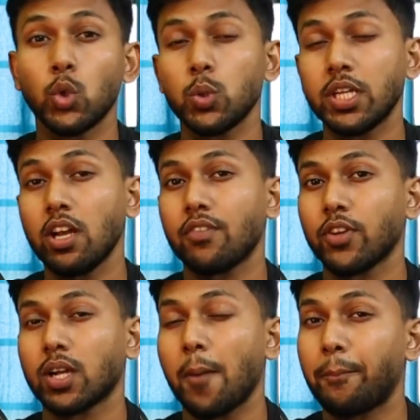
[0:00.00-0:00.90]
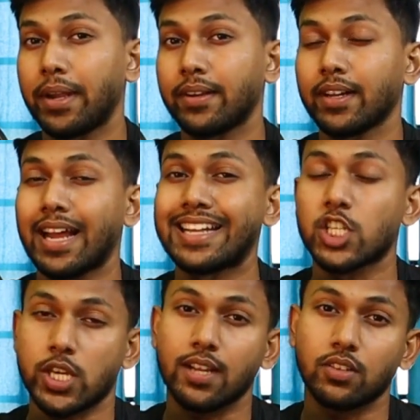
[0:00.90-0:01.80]
2-3 of your competitor
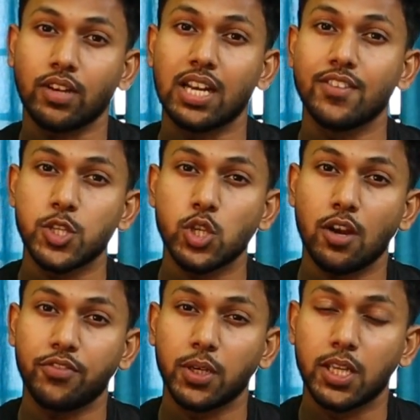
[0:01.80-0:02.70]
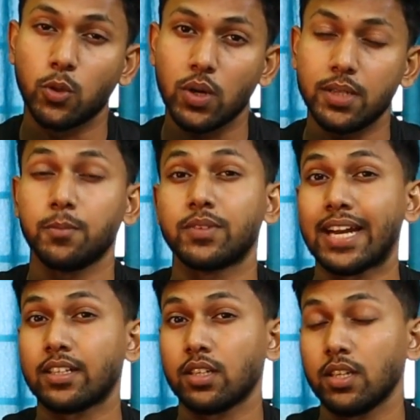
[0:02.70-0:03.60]
and check the relevancy of your keyword
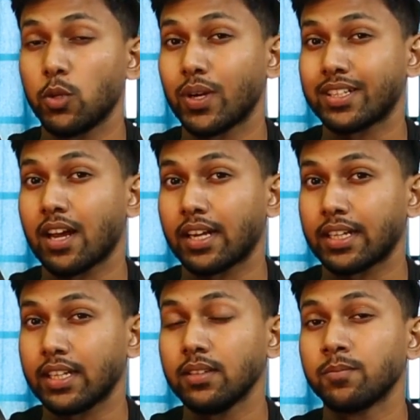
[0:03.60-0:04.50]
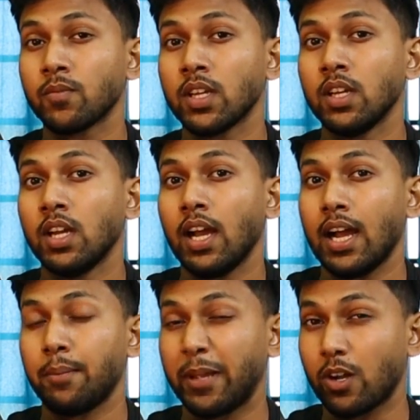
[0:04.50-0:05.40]
that you are targeting,
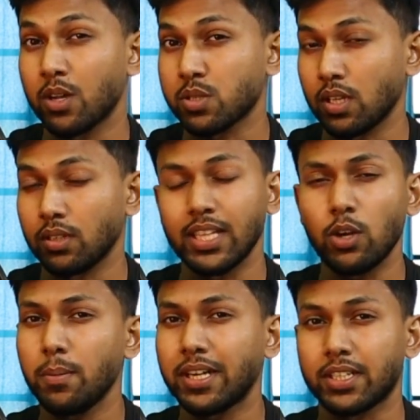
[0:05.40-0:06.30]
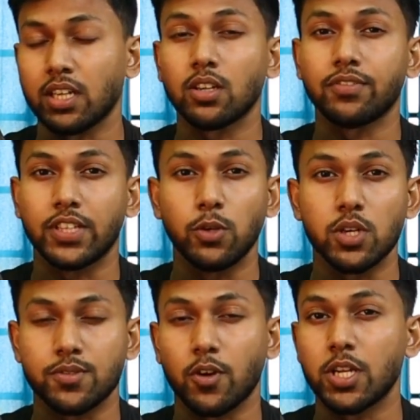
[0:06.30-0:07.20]
because there will be a ton of
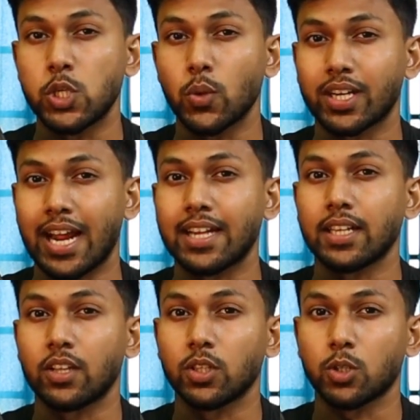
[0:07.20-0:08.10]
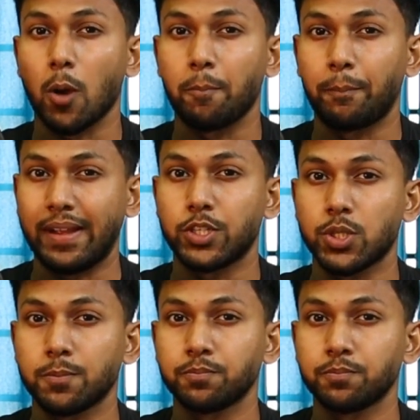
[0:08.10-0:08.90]
keywords for which you are ranked on the top page,